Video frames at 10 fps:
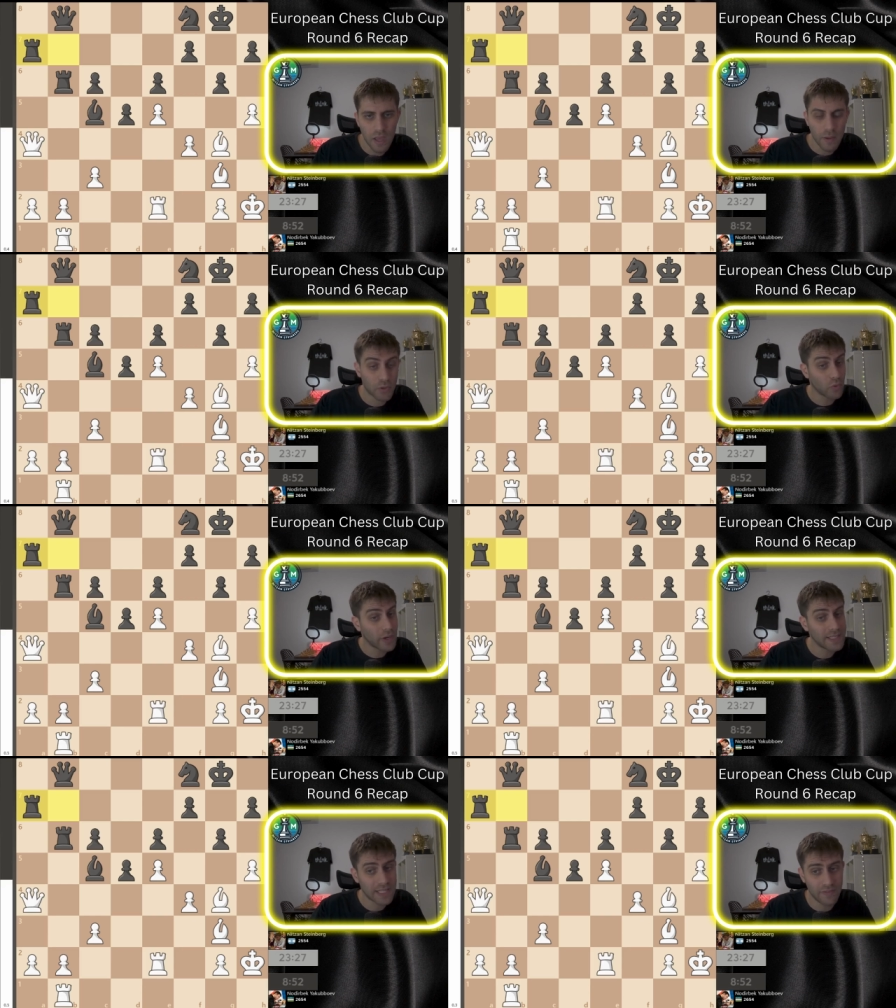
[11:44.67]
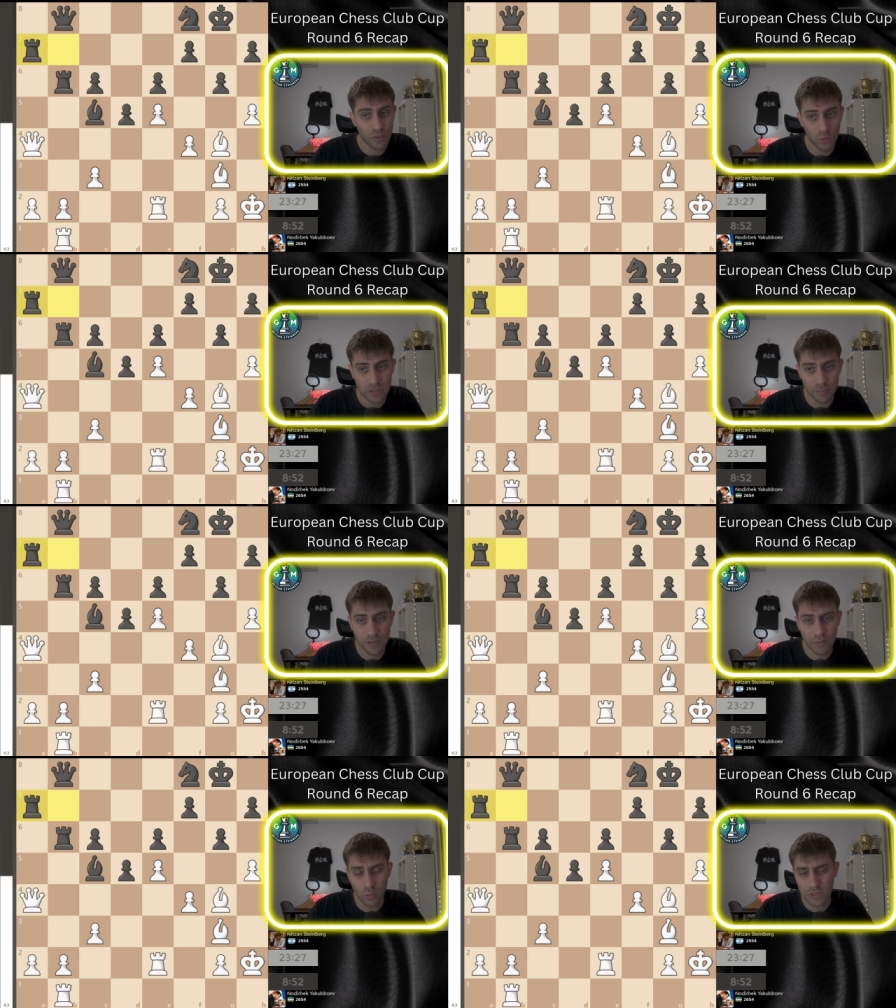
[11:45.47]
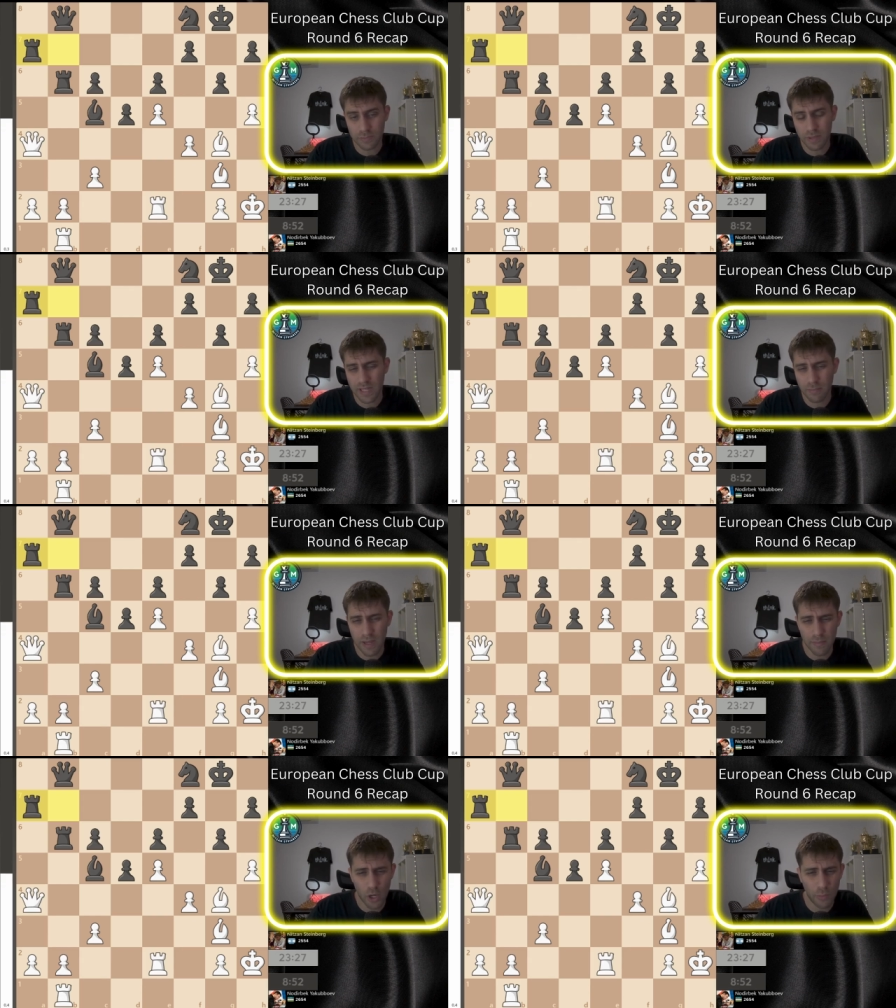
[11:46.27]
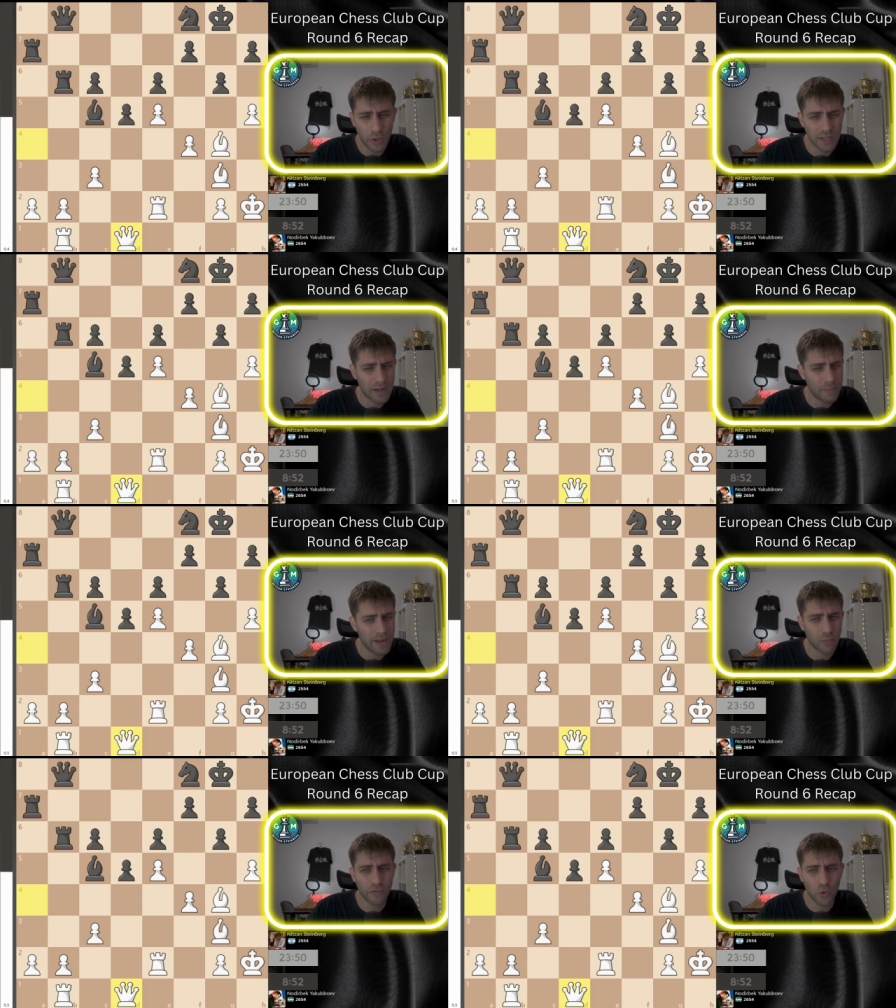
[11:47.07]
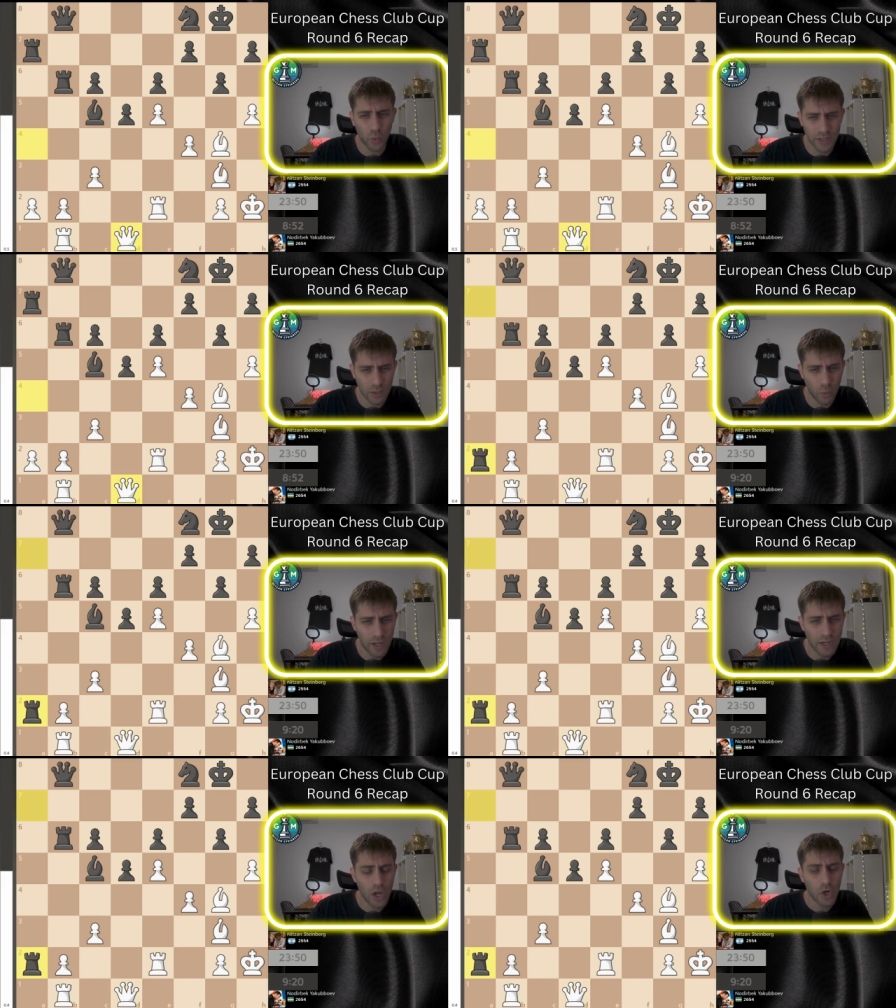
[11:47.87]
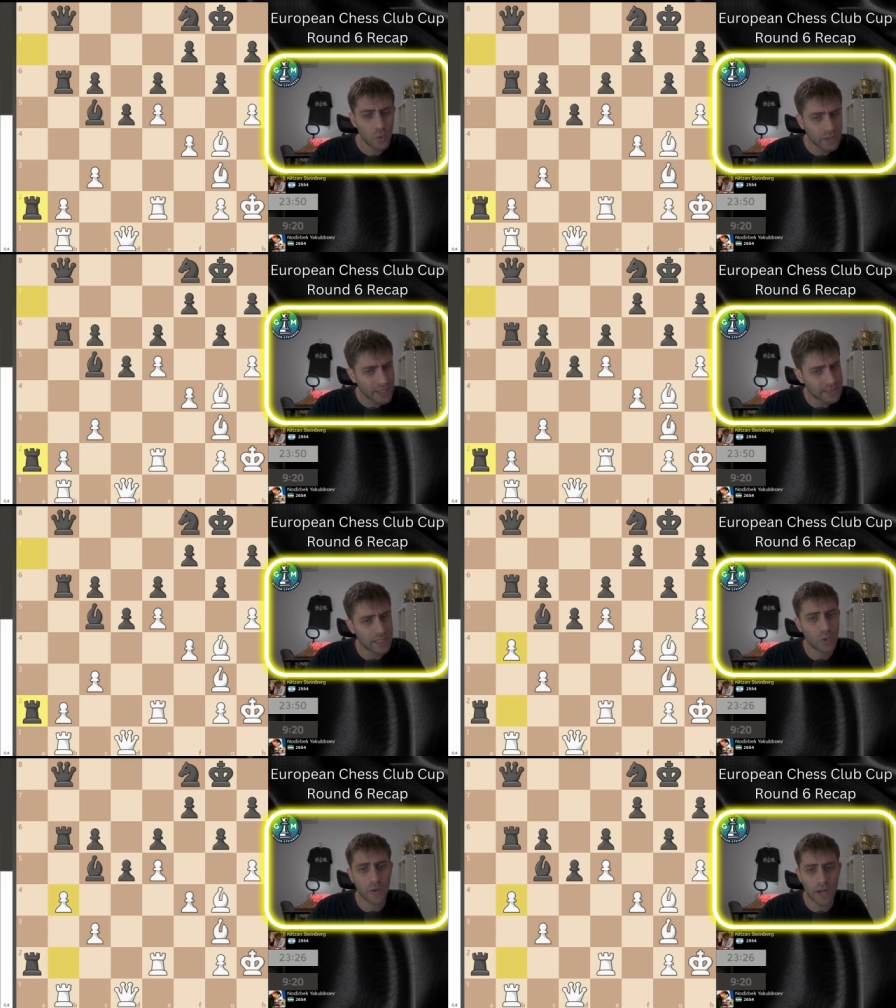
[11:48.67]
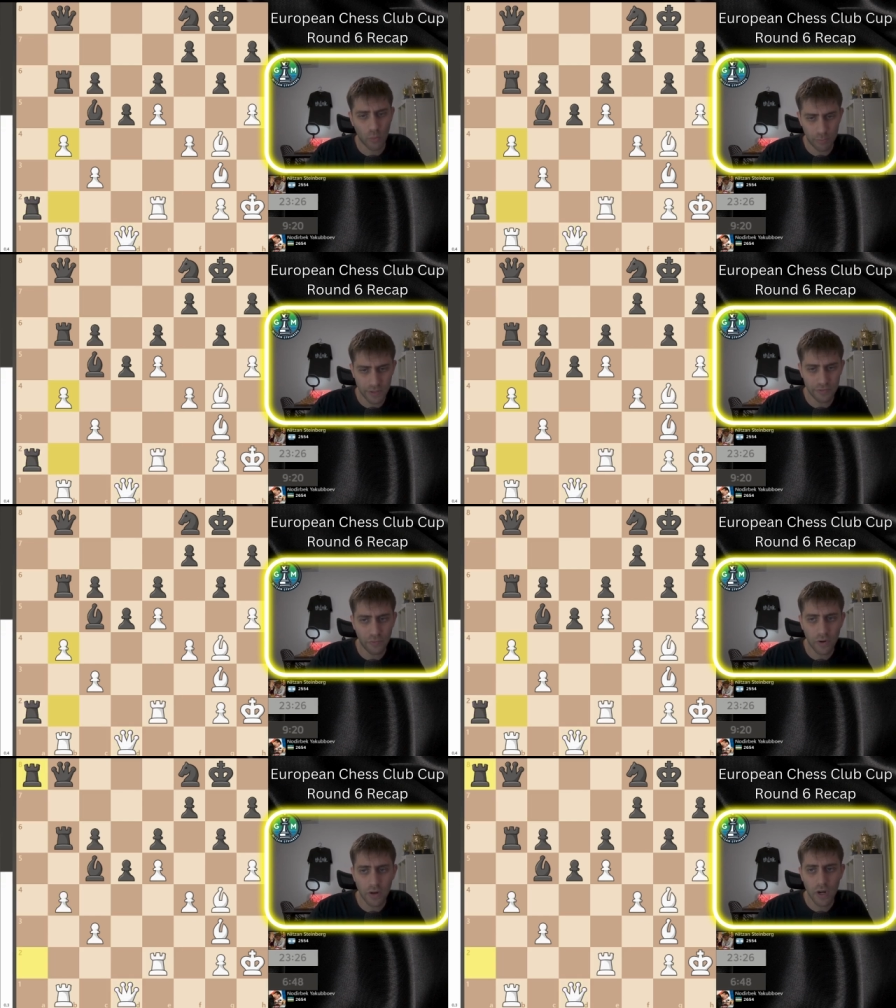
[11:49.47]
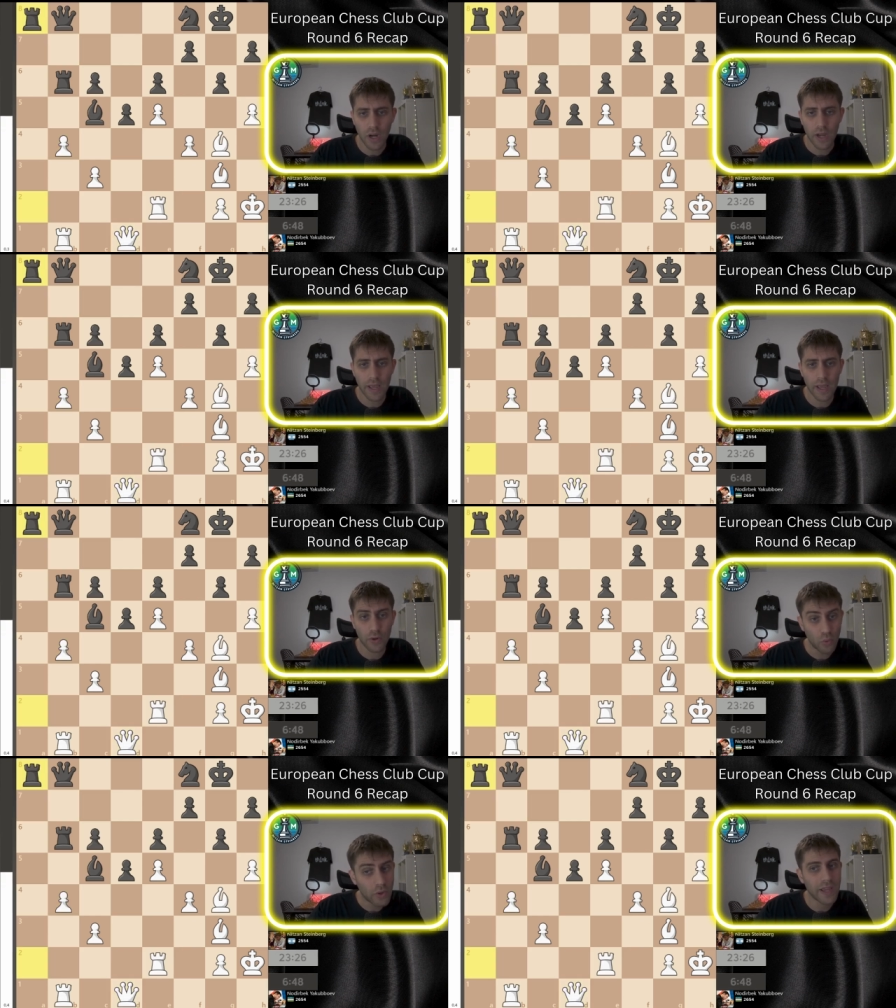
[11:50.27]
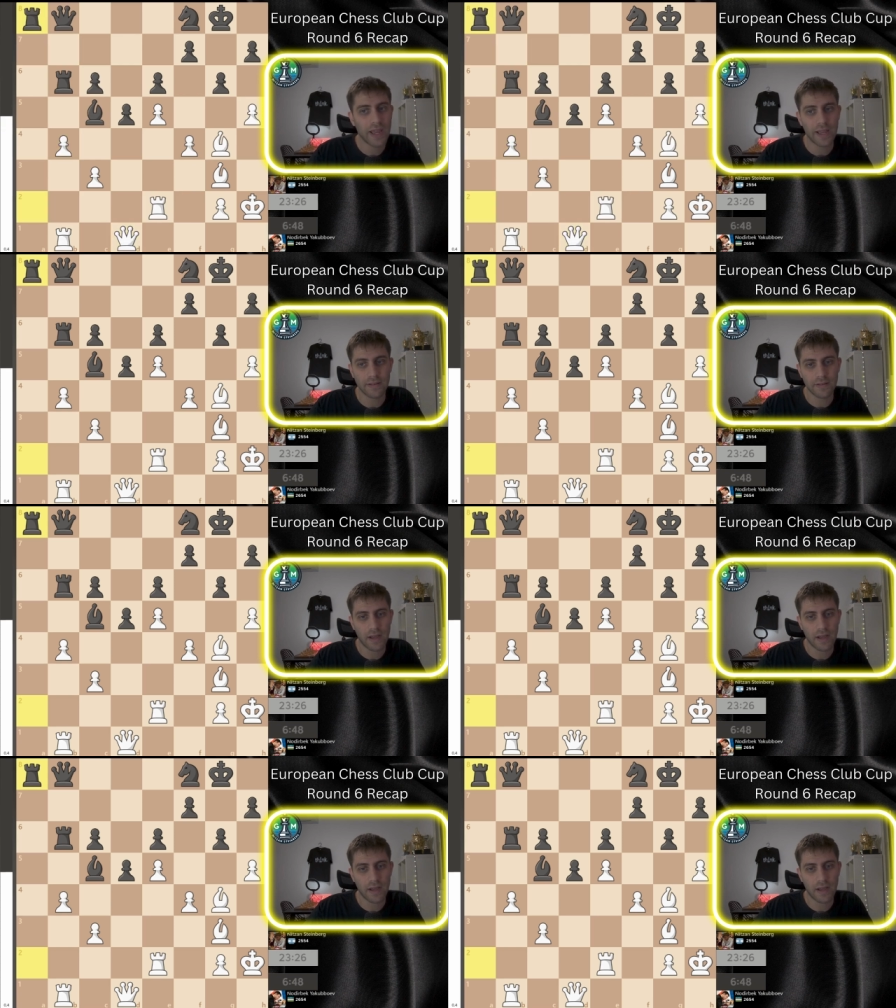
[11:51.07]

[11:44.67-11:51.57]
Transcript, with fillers: But rook e7 was pl was played by my opponent and I played a move queen d1, rook takes a2 and now b4, uh, rook a8.